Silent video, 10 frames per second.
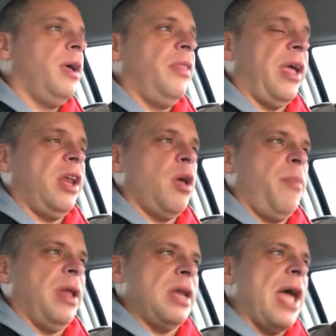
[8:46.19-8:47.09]
they ended up
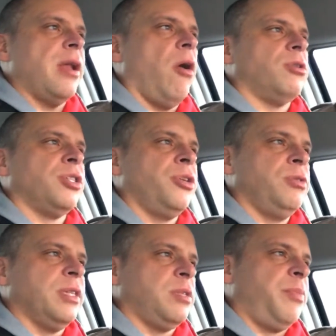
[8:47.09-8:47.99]
being
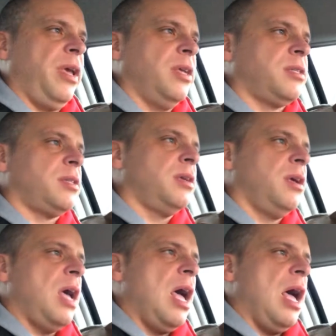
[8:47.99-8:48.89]
$9.02 a piece.
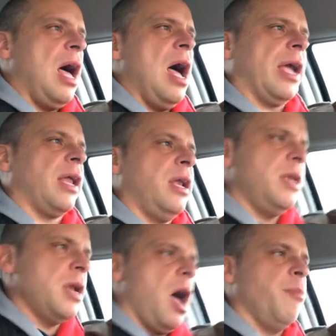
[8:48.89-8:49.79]
I
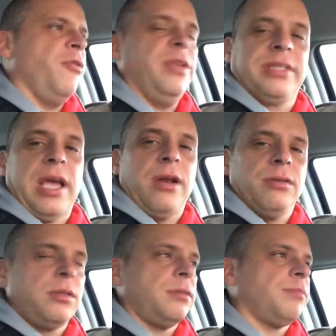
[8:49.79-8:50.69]
cannot move these
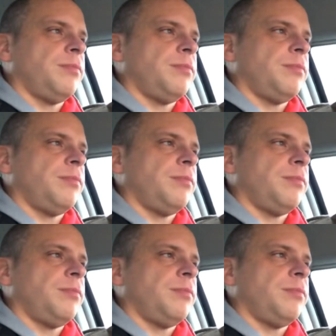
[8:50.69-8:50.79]
candles.